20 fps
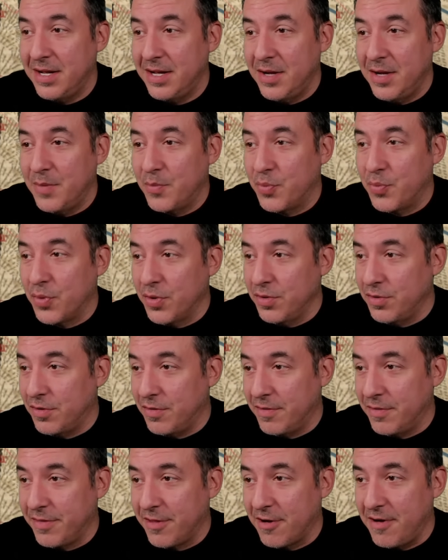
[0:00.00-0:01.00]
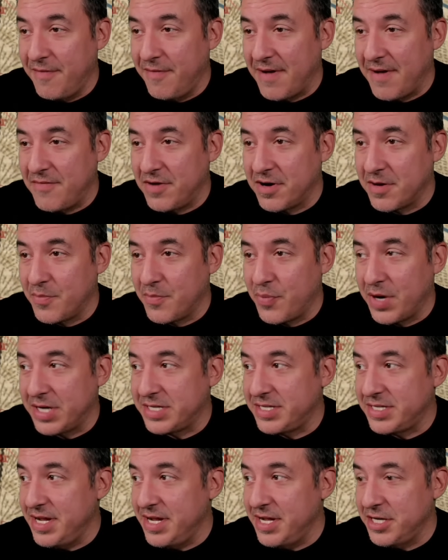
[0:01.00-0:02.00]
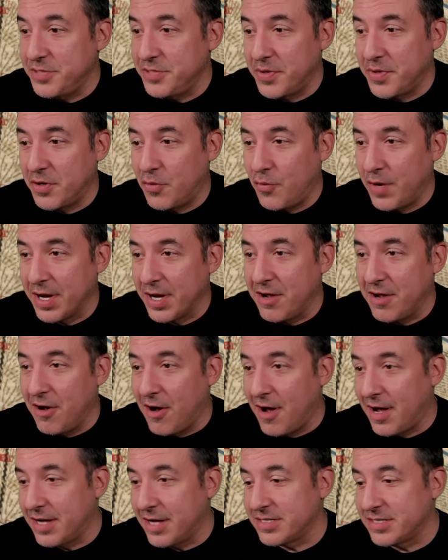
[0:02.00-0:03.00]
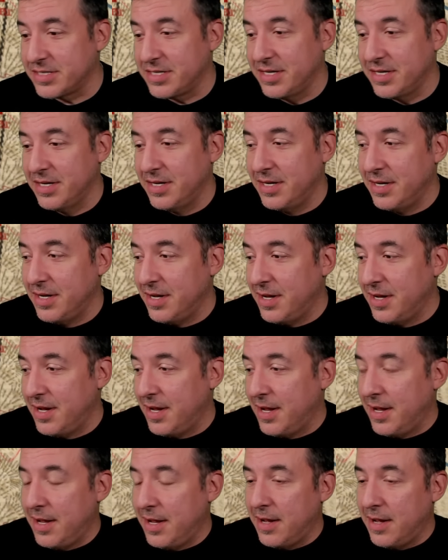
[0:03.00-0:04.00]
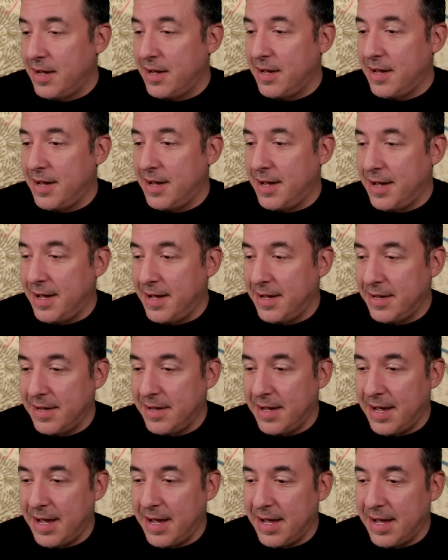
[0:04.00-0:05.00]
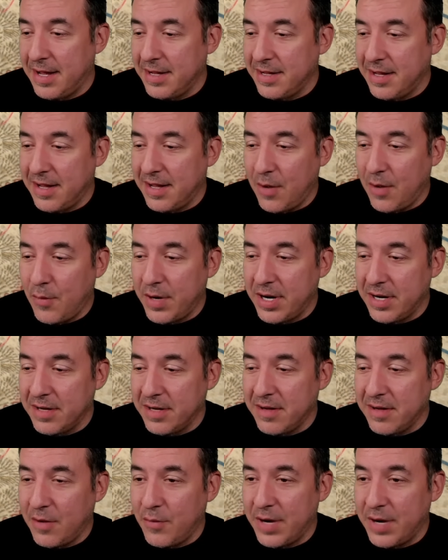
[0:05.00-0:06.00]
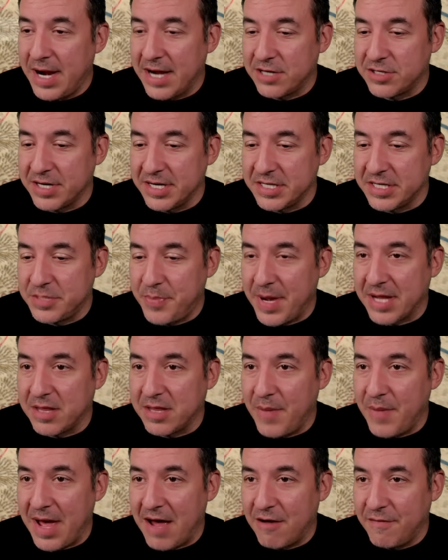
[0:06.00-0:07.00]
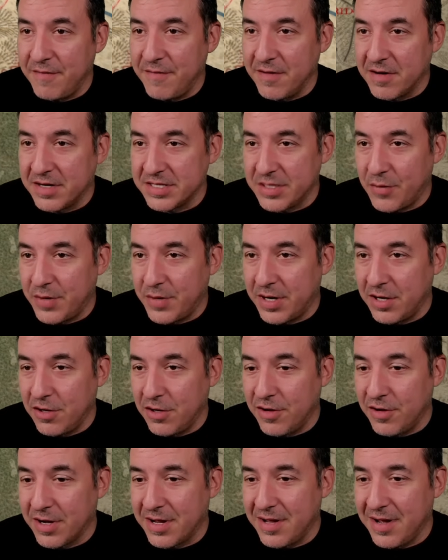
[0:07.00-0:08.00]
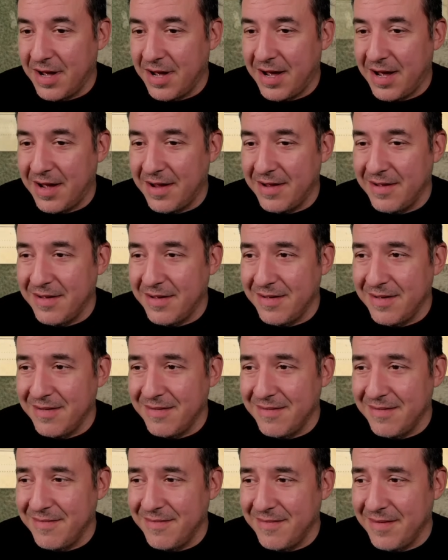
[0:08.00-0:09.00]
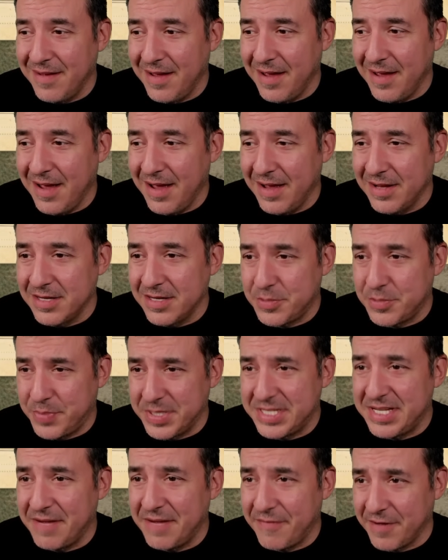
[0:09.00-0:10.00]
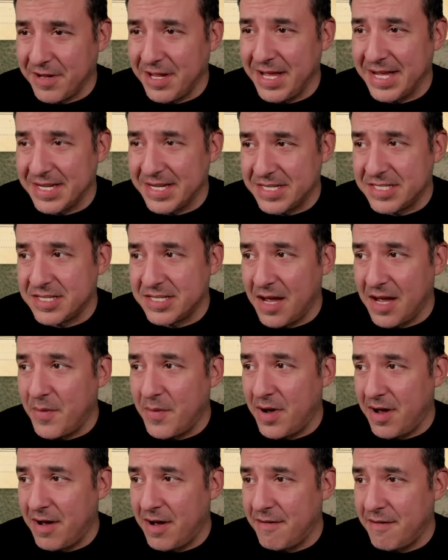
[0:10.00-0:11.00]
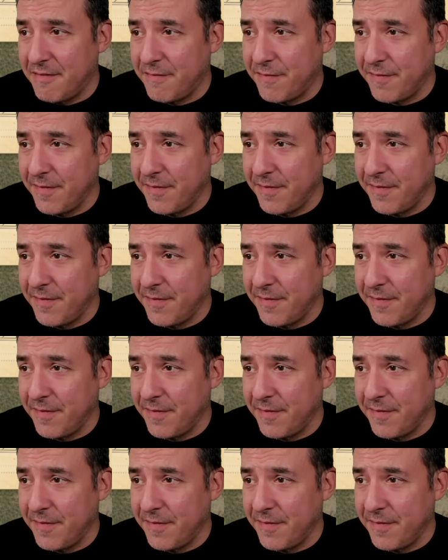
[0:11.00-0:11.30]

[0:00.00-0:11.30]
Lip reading: Brutal. 3,500 prestige, but at what cost? I want to actually inspect the battlefield, because I want to look specifically at some of